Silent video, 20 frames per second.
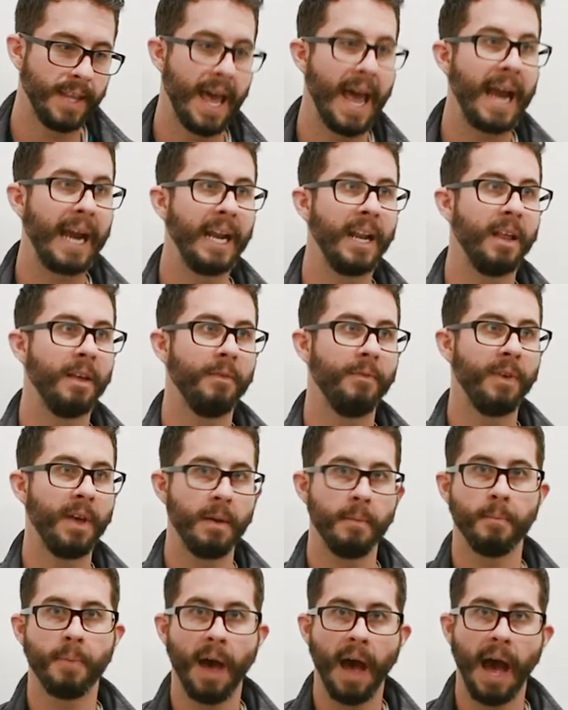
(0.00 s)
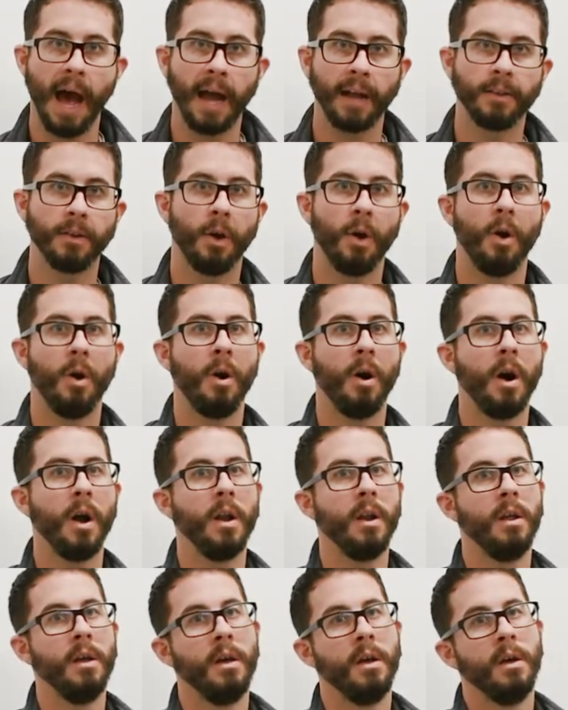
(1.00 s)
negative impact
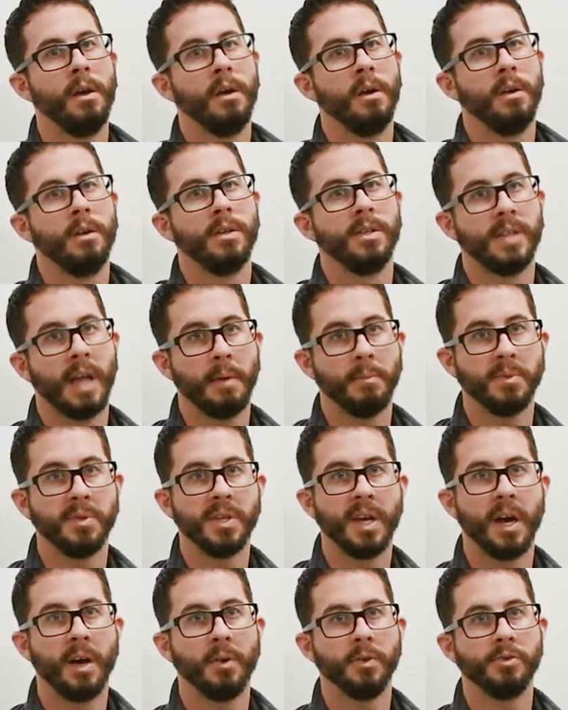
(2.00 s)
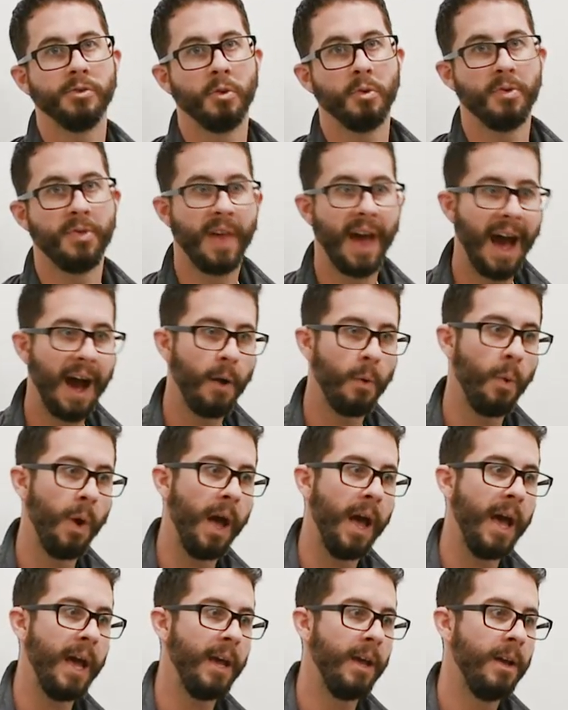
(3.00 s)
on stem cells so that
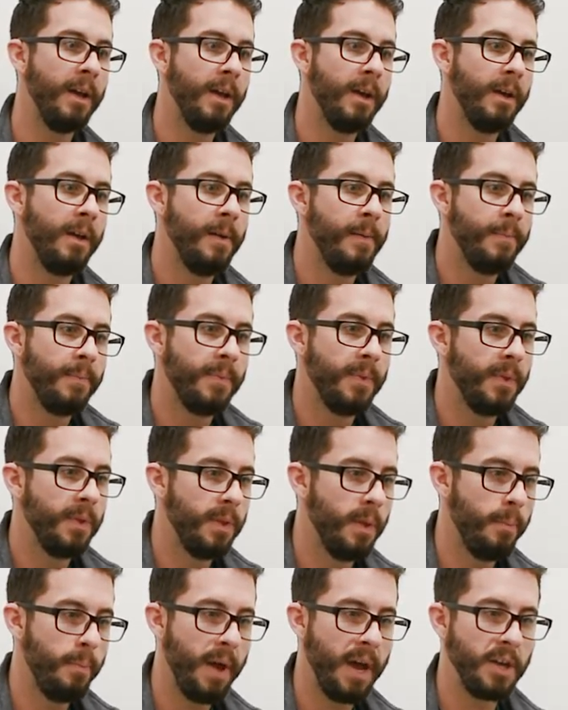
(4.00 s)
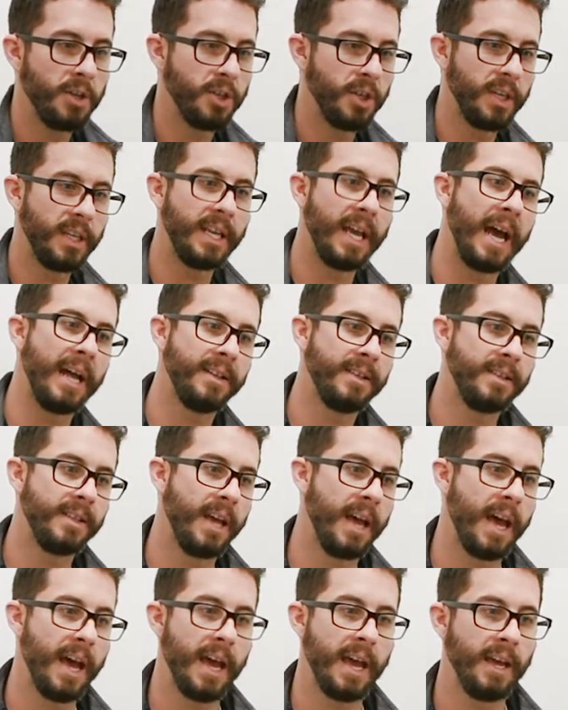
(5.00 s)
way the patient gets
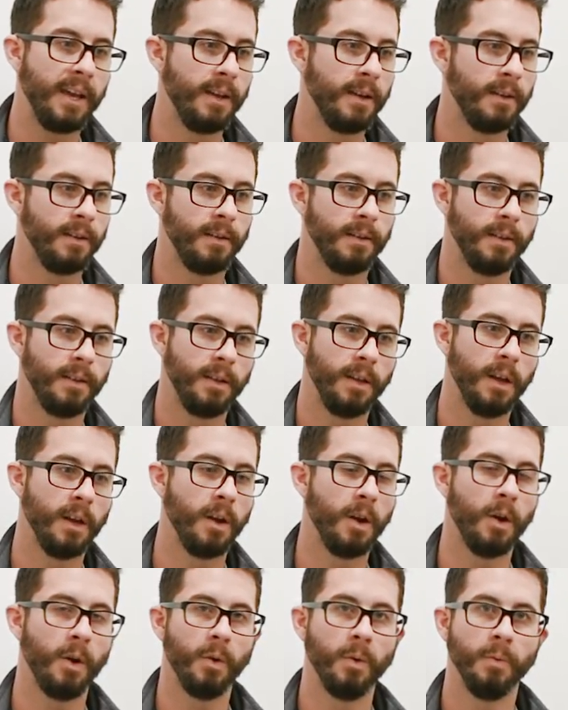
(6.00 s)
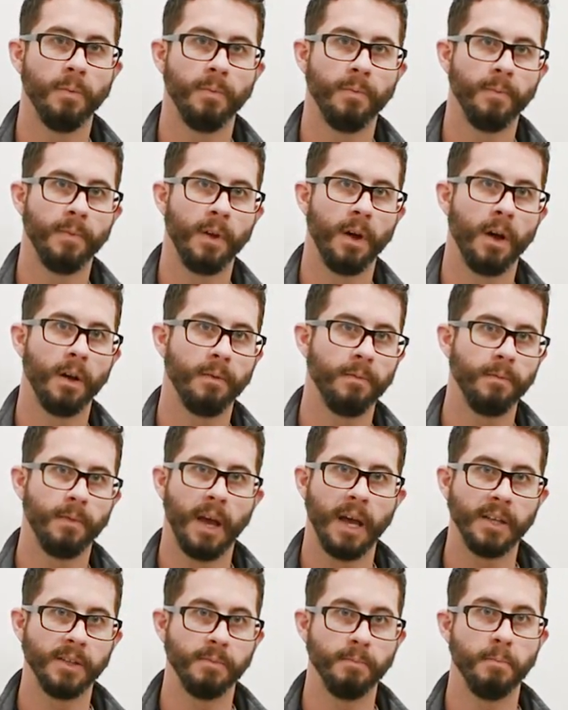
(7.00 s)
a, you know,
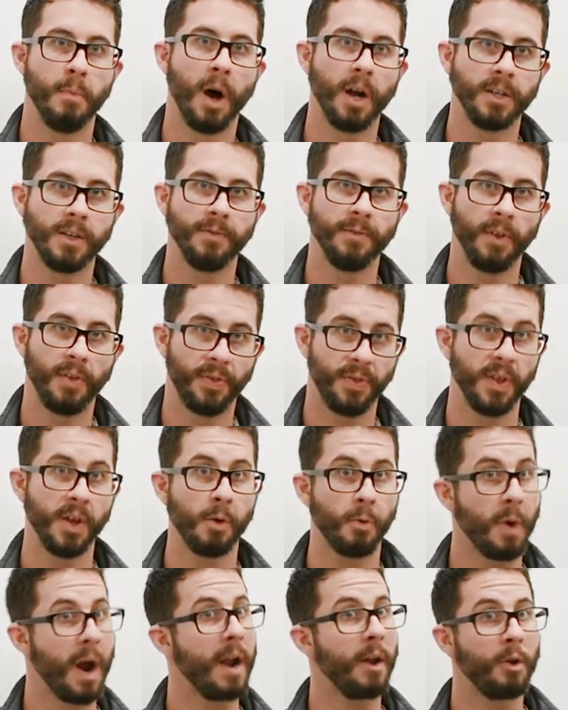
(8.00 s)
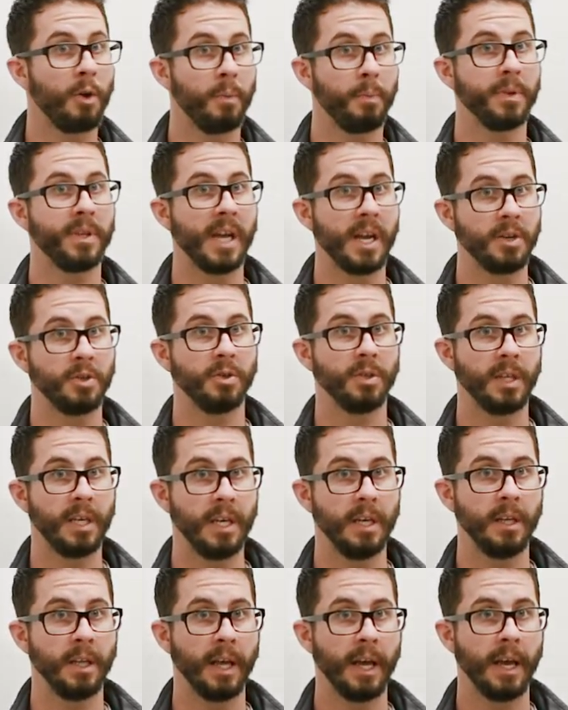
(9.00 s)
as much of the theoretical potential
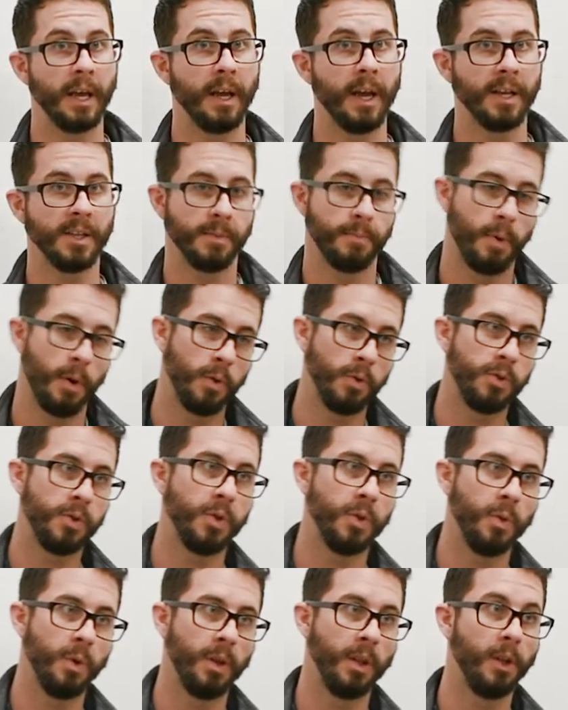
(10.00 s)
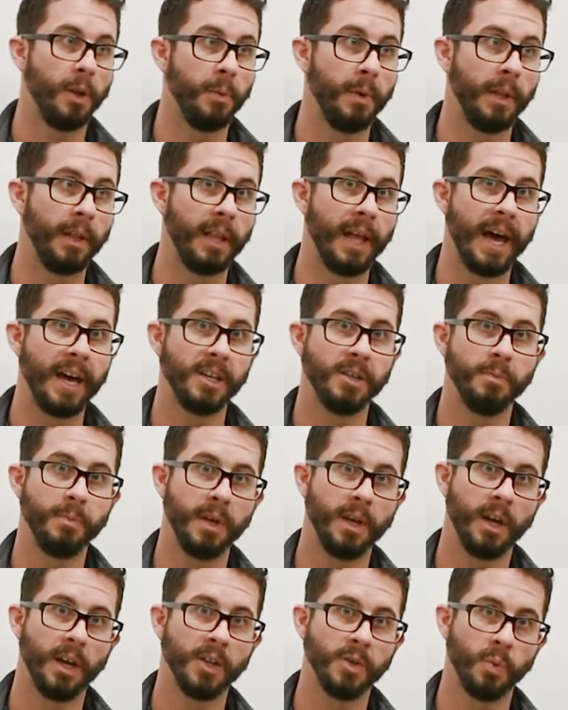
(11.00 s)
healing as opposed to a little bit less
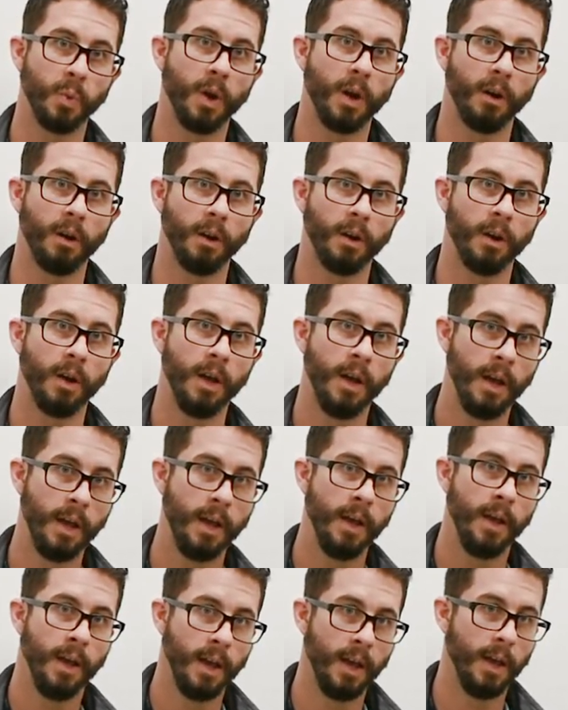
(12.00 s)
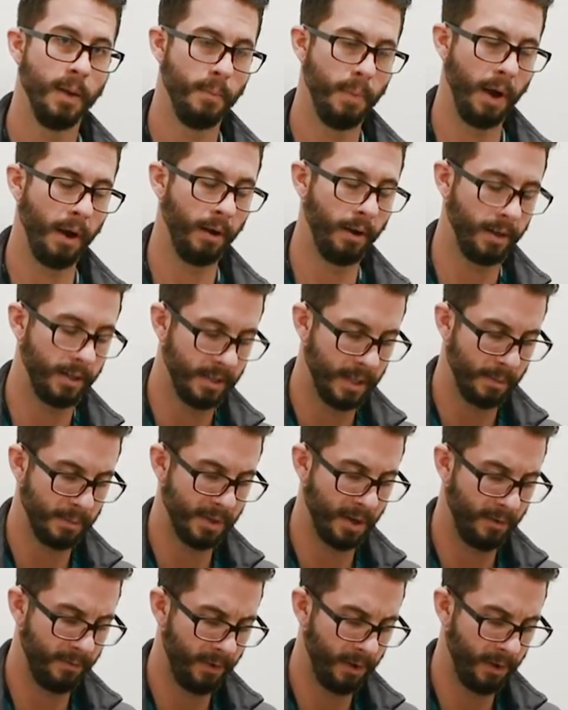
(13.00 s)
because we're impairing stem cell